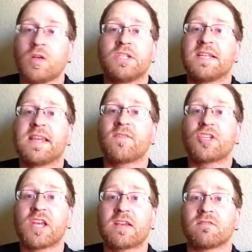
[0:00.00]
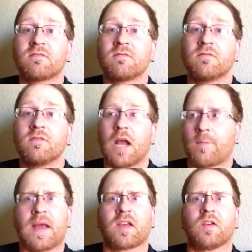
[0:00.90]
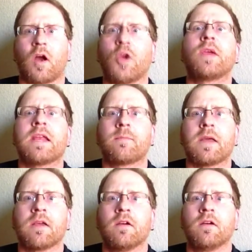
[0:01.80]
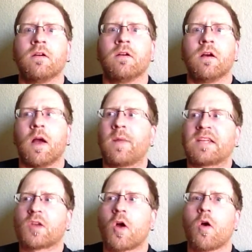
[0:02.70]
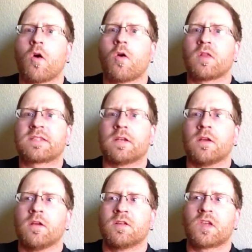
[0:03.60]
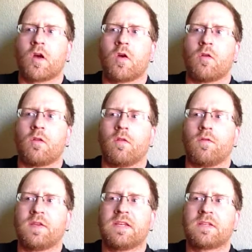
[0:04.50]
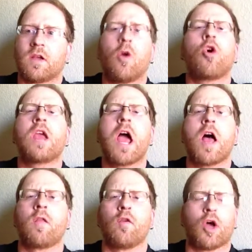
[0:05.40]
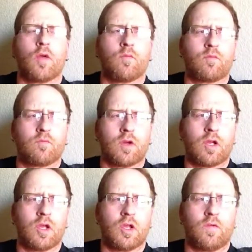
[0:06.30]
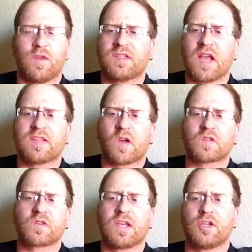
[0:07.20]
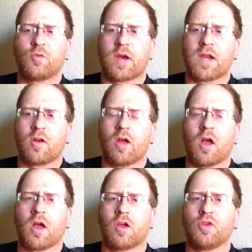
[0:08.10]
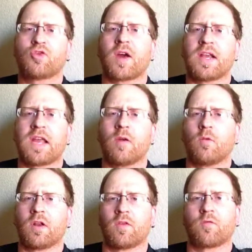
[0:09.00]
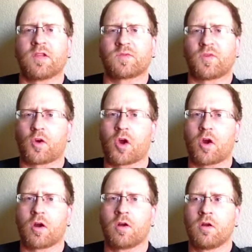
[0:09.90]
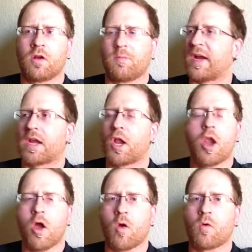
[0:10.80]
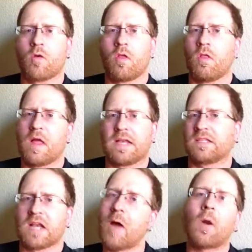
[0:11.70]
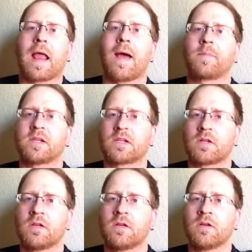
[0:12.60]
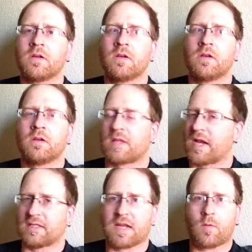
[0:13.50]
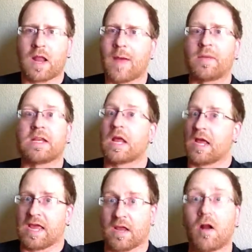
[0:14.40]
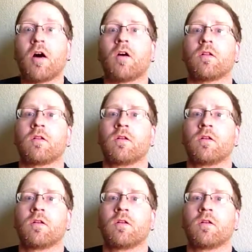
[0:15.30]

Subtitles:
Didn't give a shit. And I'm like, are you kidding me? I'm like, so, listen, so these, oh yeah, these guys also said you tried to hit one of their friends with your car. I'm like, no, that is not what happened. That is not what happened at all.